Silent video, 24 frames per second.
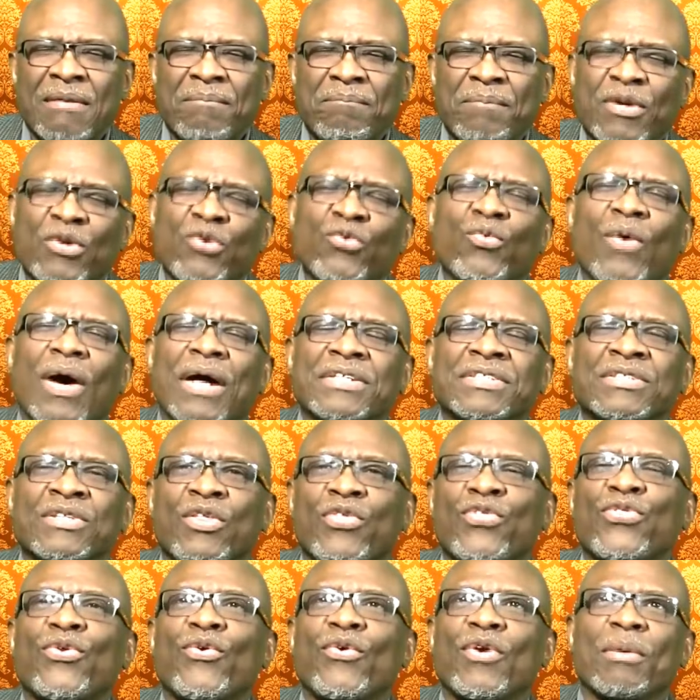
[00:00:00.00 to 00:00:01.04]
But who hasn't
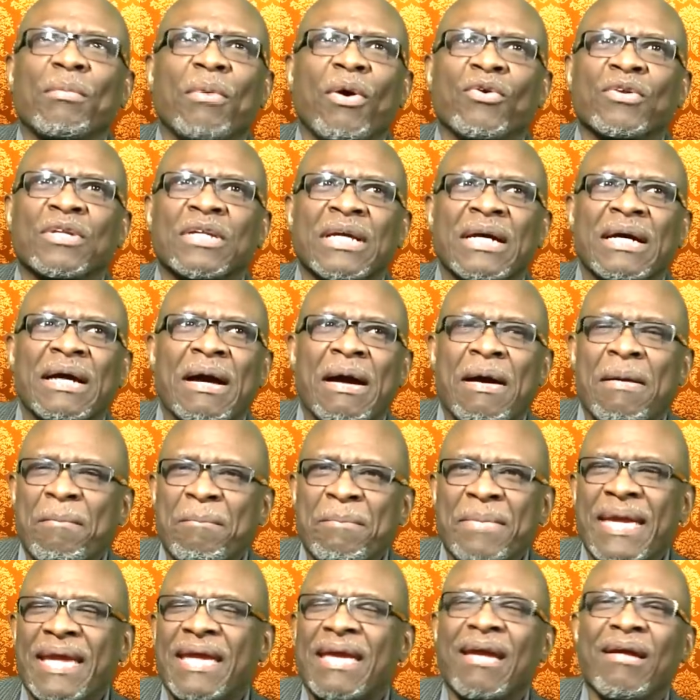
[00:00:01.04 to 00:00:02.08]
thought about
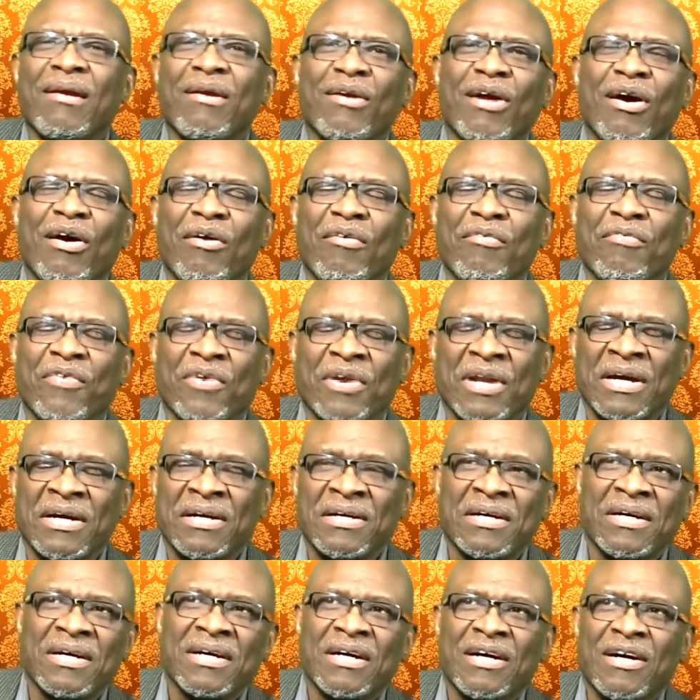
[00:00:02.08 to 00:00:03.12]
making love on
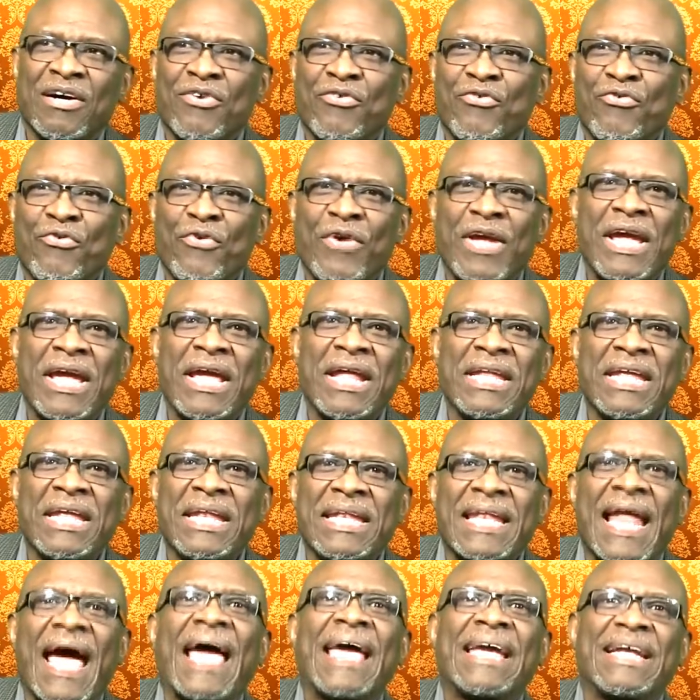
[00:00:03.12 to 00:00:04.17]
a rainy
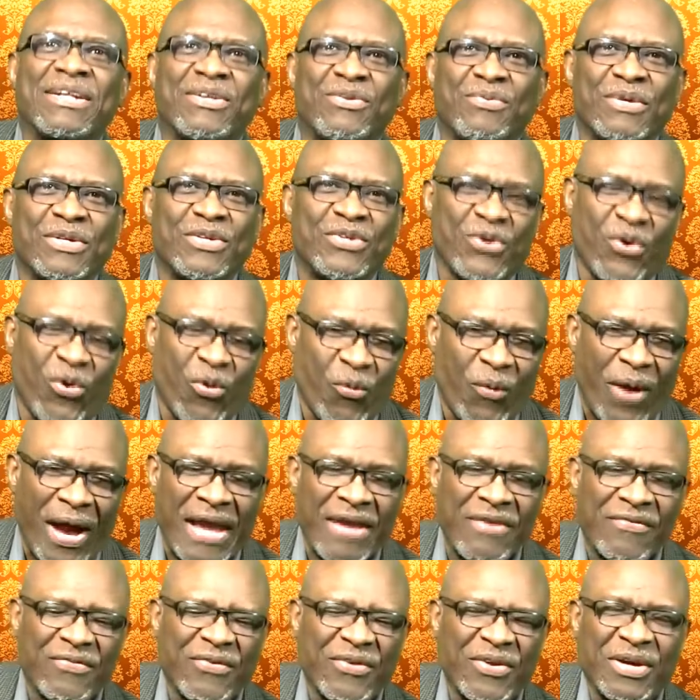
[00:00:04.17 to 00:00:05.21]
night with your
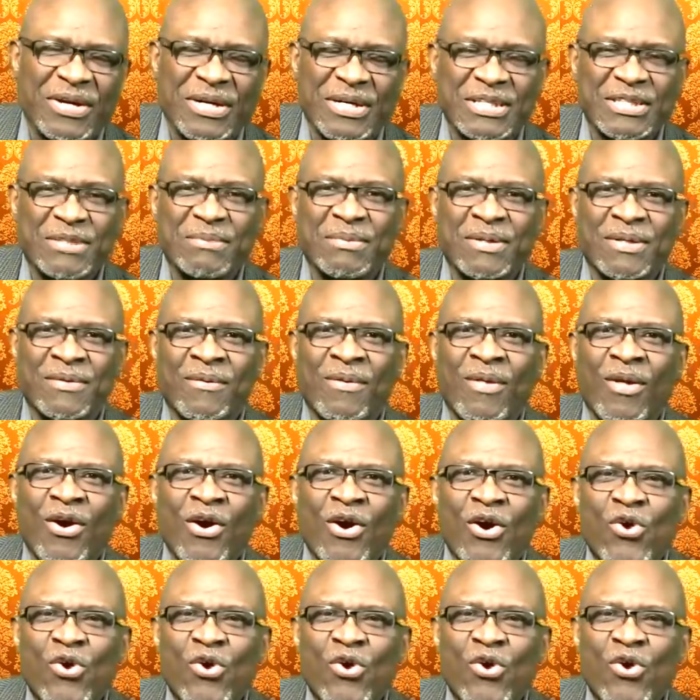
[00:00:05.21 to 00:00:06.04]
wife or your husband?